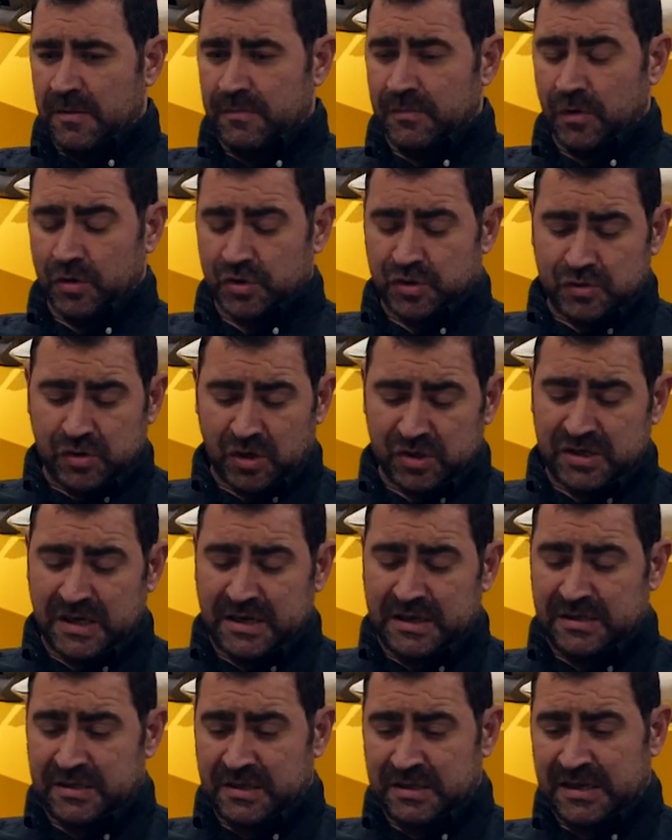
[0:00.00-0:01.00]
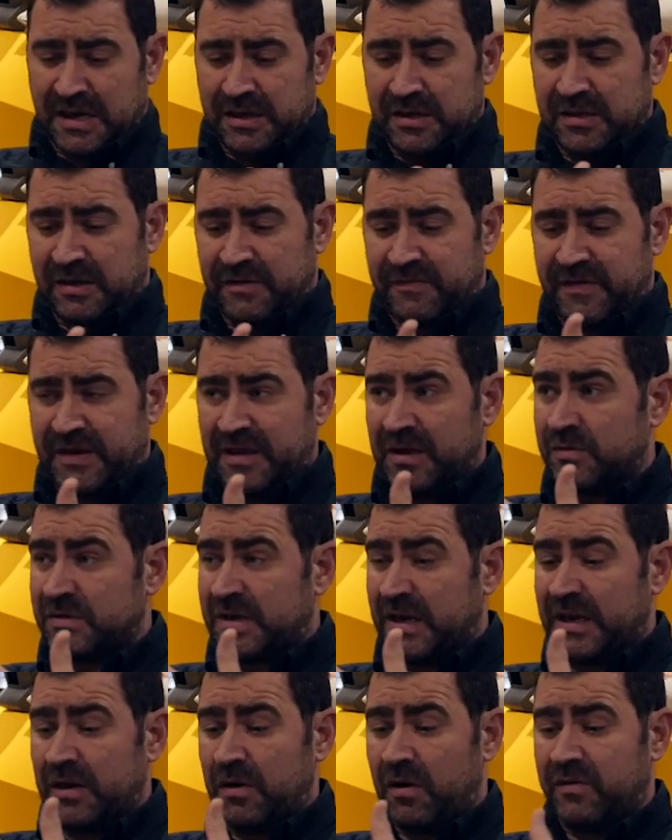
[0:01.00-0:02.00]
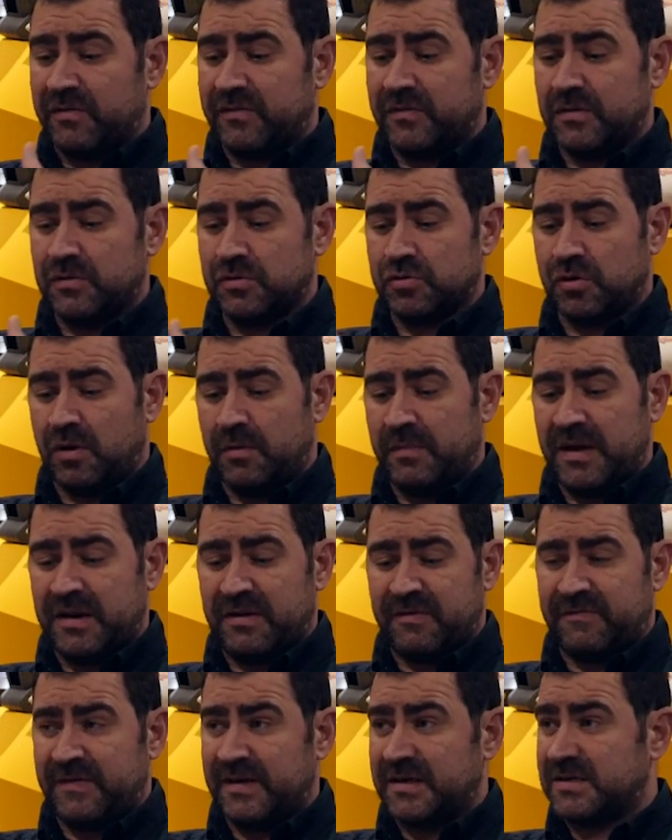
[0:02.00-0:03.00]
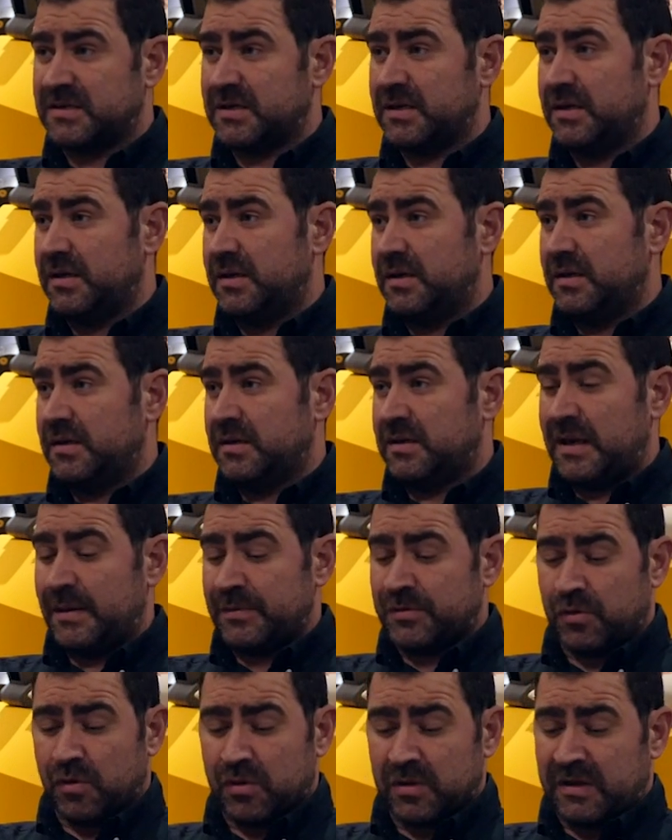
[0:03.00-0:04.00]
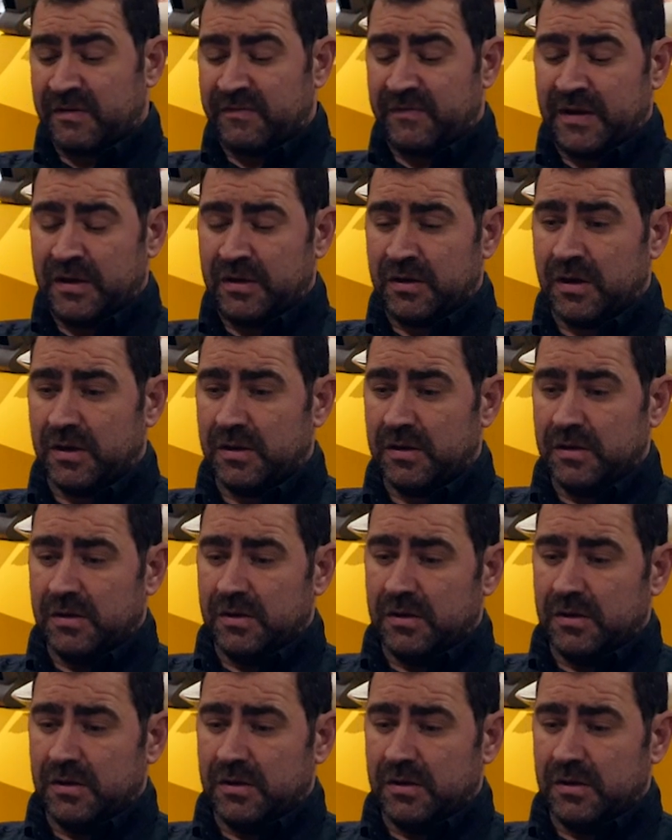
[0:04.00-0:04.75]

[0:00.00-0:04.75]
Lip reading: Looked across into this hand and that finger was hanging off. So I made a fist, kept hold of that finger.